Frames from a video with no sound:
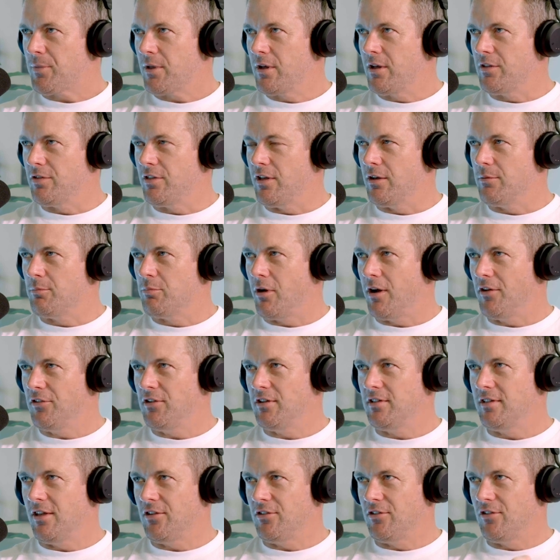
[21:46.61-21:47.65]
The
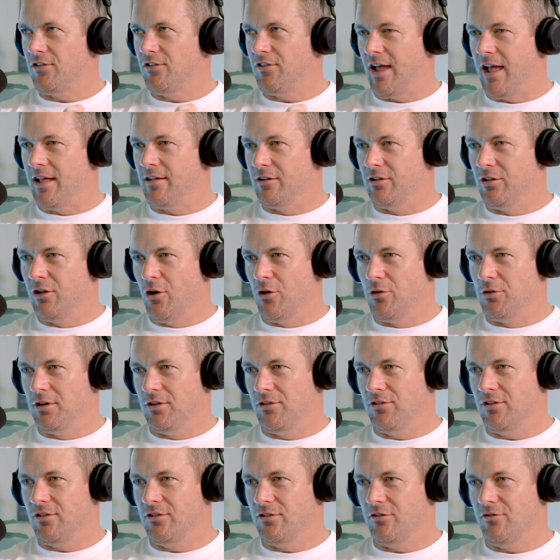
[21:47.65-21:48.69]
pricing doesn't stand alone.
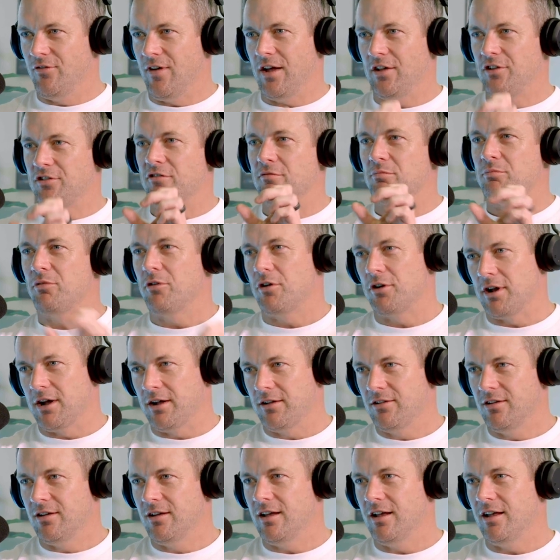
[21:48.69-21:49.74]
It's a factor of product.